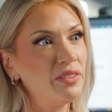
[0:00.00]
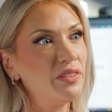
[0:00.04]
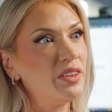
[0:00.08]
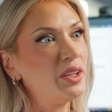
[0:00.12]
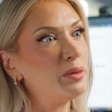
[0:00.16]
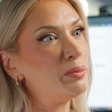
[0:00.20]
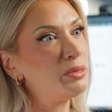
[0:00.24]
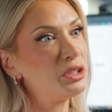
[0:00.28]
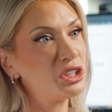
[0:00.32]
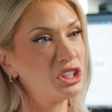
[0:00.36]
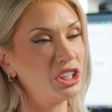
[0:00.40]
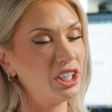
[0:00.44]
of the
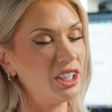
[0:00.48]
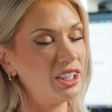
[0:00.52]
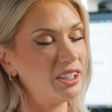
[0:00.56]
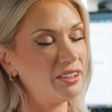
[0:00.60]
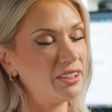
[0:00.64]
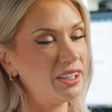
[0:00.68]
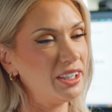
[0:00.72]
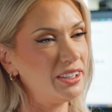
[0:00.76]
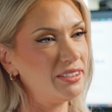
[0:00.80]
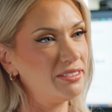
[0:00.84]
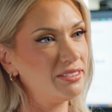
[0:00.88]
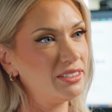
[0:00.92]

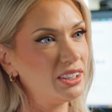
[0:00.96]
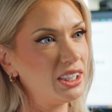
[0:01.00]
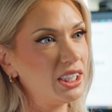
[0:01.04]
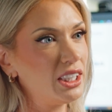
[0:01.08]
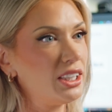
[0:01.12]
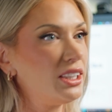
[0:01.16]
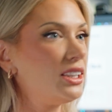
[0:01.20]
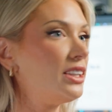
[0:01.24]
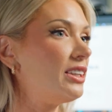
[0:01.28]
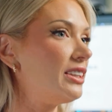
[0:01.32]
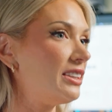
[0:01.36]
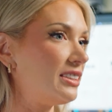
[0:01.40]
machinery.
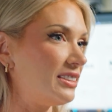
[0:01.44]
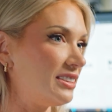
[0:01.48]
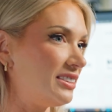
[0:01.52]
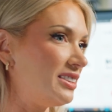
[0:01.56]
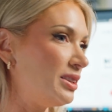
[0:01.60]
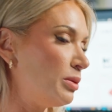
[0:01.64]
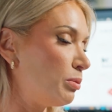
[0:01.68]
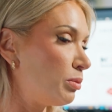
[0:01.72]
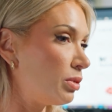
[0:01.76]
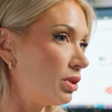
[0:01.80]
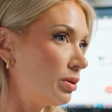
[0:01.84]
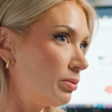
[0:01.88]

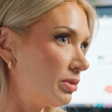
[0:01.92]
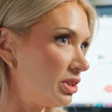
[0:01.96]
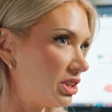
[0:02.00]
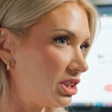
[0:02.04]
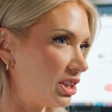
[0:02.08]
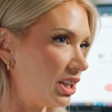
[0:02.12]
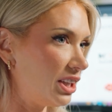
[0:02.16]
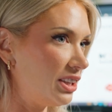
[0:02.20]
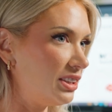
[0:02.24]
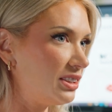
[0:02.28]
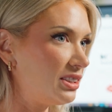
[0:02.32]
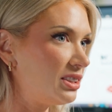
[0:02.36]
Simpler
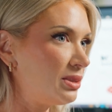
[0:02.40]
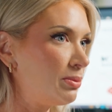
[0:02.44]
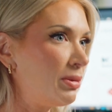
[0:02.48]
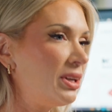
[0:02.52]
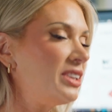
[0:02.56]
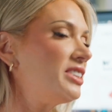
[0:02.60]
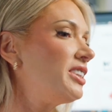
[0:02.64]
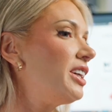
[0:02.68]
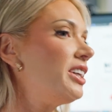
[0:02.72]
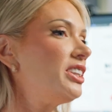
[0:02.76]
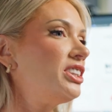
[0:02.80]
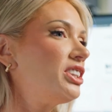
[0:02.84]
machines may
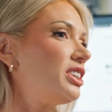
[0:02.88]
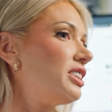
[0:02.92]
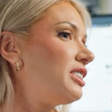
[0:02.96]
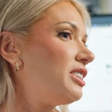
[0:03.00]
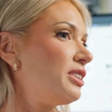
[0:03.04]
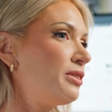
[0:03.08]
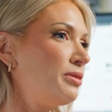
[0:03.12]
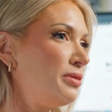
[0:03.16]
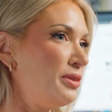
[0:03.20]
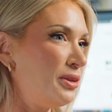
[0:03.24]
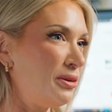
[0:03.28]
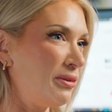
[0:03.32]
take just
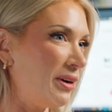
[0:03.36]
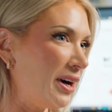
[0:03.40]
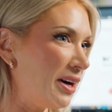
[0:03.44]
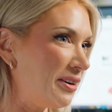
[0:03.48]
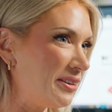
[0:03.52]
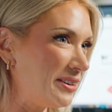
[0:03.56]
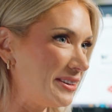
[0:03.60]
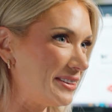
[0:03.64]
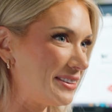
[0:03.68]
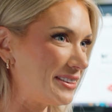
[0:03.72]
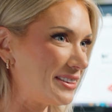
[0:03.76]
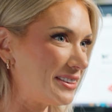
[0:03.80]
a few
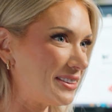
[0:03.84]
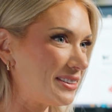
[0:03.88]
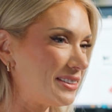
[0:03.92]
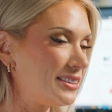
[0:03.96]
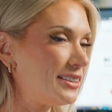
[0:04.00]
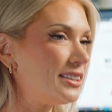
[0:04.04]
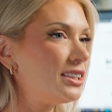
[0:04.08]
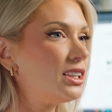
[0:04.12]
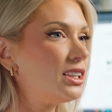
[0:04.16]
hours,